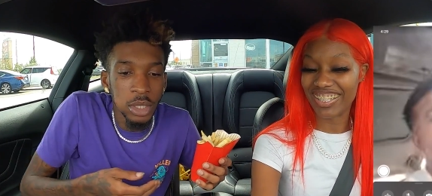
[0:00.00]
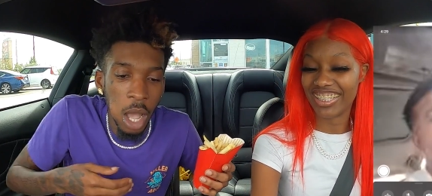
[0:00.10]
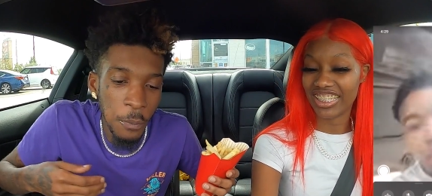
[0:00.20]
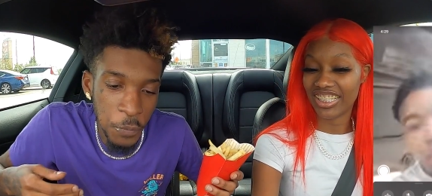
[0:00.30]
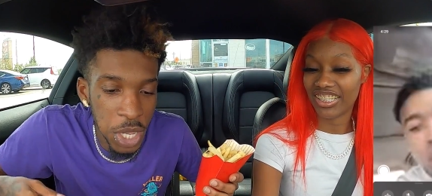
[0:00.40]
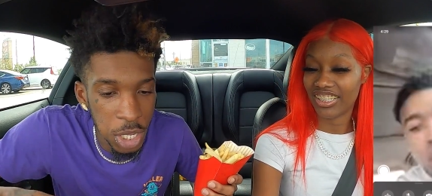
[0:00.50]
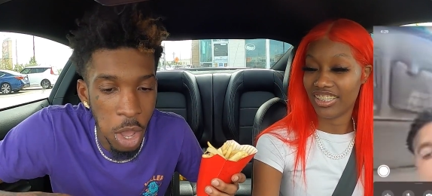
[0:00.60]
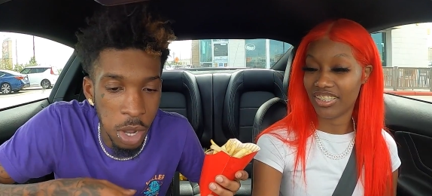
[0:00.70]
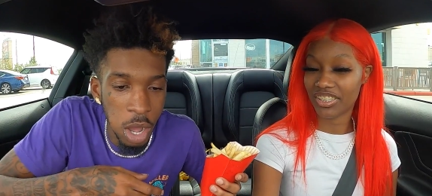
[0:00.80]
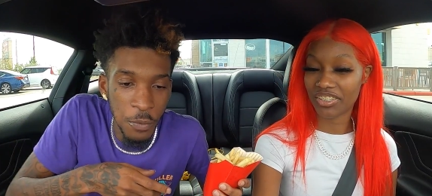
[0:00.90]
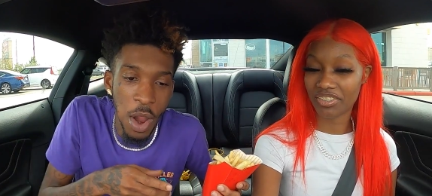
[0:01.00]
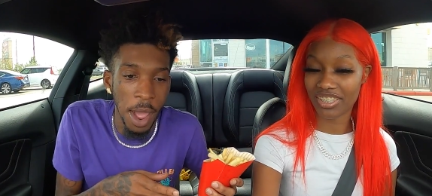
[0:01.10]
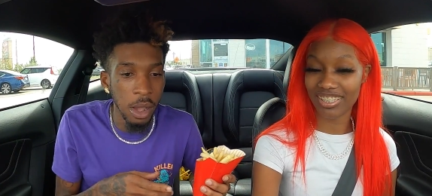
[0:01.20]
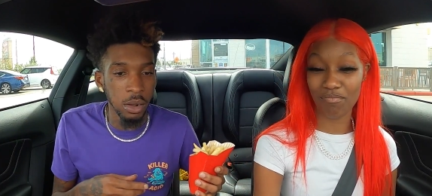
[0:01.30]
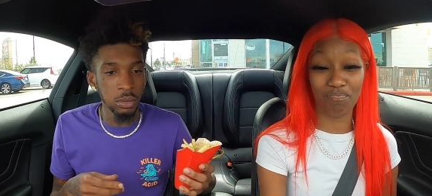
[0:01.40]
Speaker 1: I'm feeding your girl
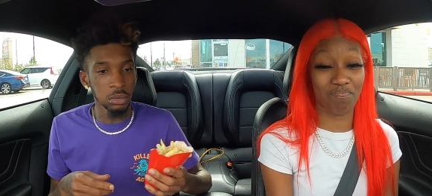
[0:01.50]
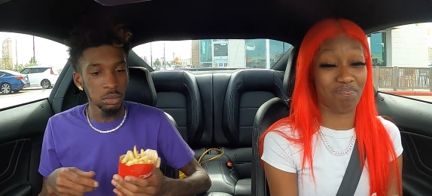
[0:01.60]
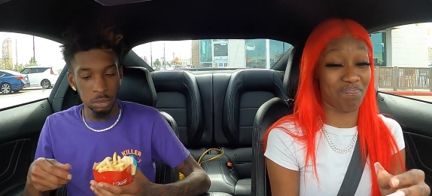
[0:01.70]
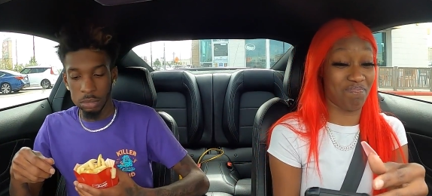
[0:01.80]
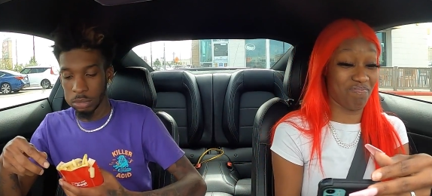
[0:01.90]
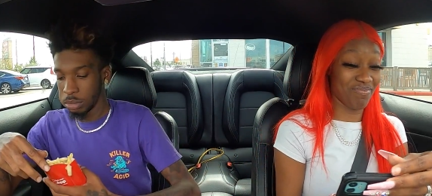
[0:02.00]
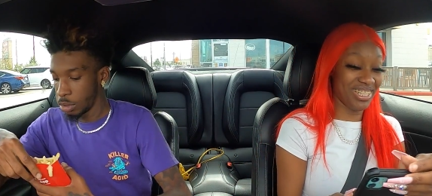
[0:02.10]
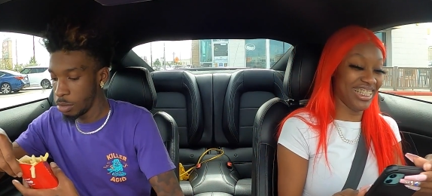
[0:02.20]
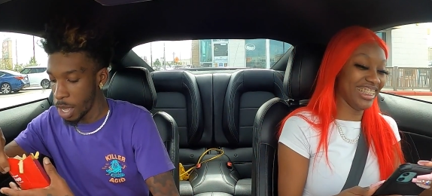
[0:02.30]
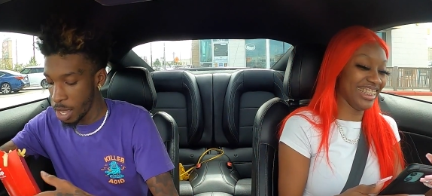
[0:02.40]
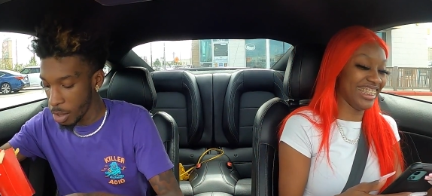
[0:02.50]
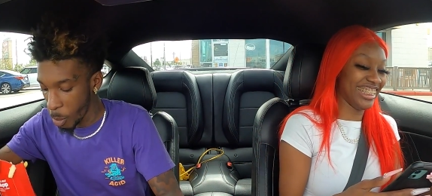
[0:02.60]
fry. Oh, he mad.